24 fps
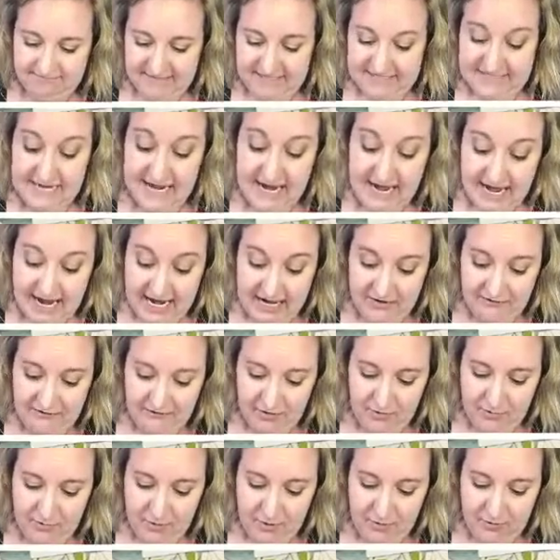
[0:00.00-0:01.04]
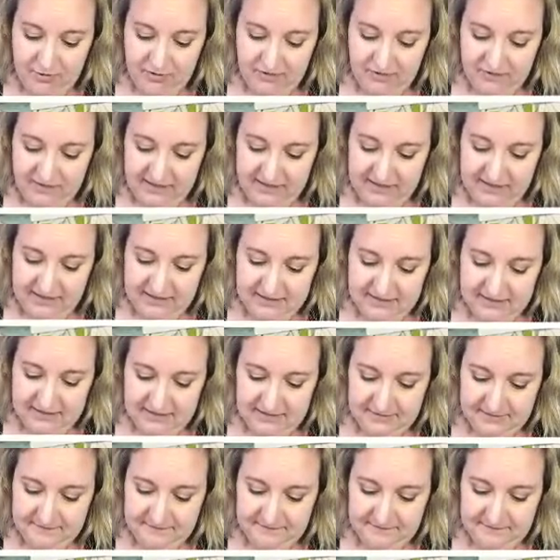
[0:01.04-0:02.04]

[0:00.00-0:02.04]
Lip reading: die for both of these.